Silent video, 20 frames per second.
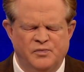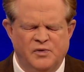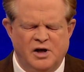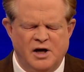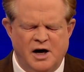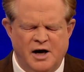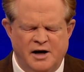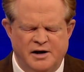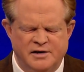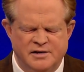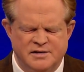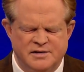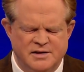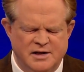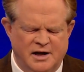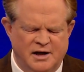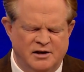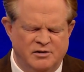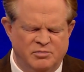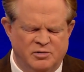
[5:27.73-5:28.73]
God is
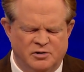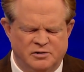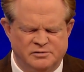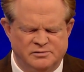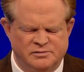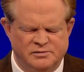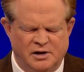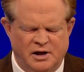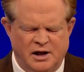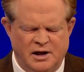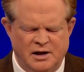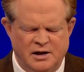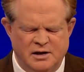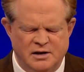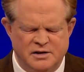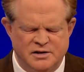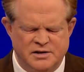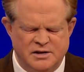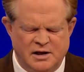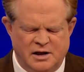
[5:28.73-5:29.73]
able. He
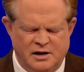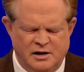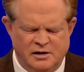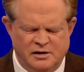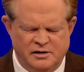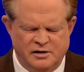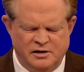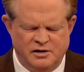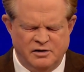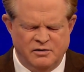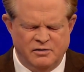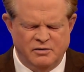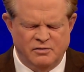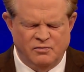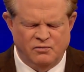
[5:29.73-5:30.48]
is healing your